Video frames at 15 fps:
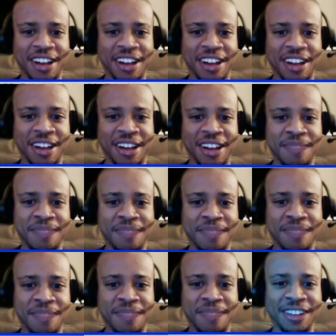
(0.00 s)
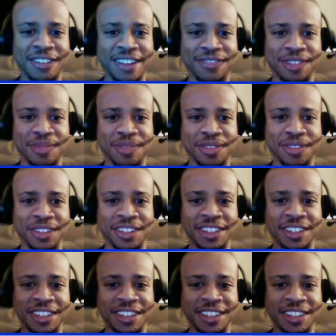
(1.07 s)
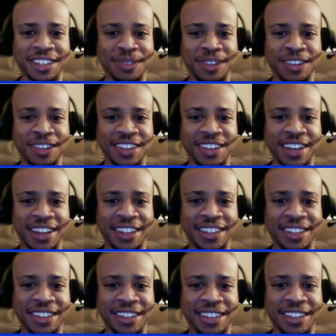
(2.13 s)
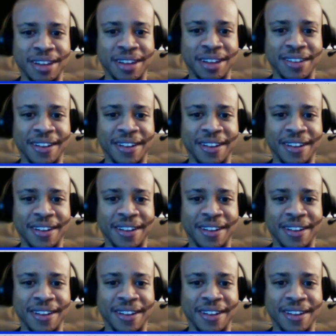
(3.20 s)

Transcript: may or may not flip through this to see what the heck this is about.